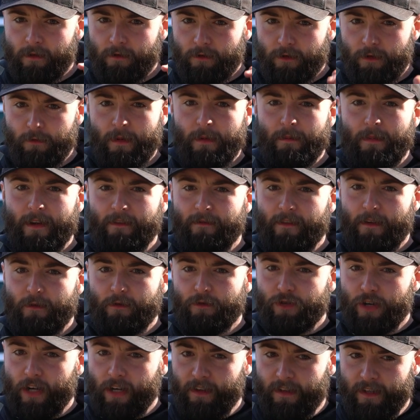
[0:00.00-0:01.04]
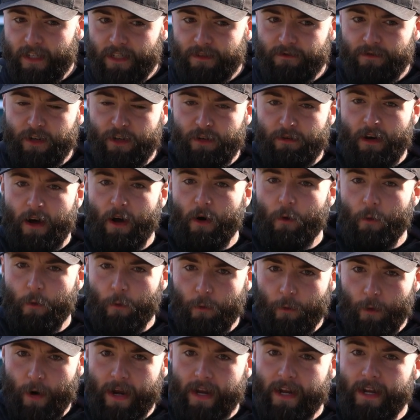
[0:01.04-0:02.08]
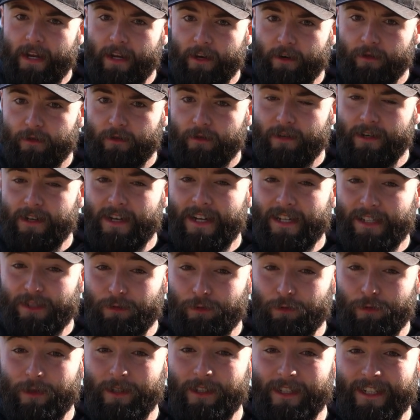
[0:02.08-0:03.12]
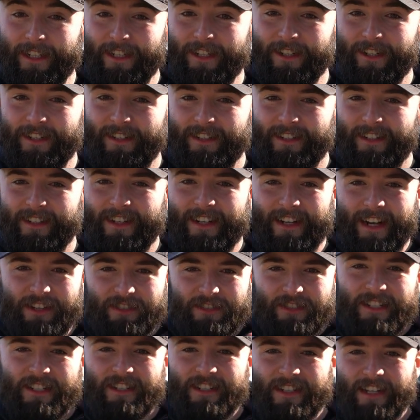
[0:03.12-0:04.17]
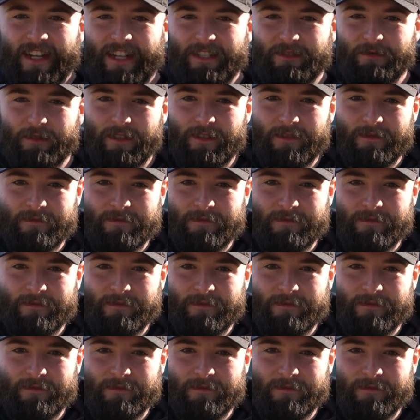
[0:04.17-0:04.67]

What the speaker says: Do me a big favor, check this video out right here. It's really good, and I'll see you in the next one.